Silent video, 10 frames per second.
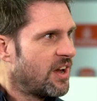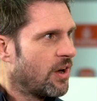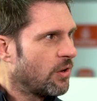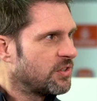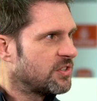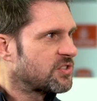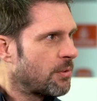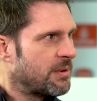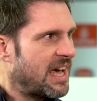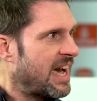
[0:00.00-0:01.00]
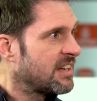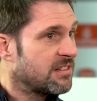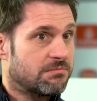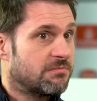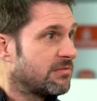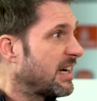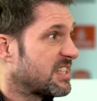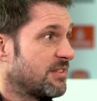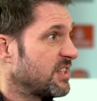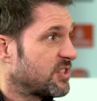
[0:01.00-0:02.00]
on your job in hand,
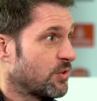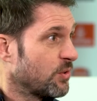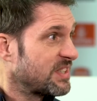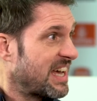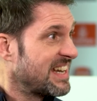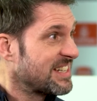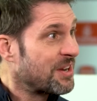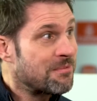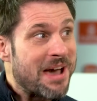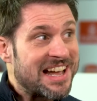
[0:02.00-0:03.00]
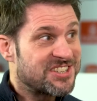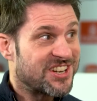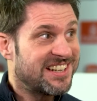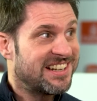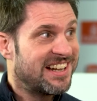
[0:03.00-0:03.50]
relatively short days. I'd imagine,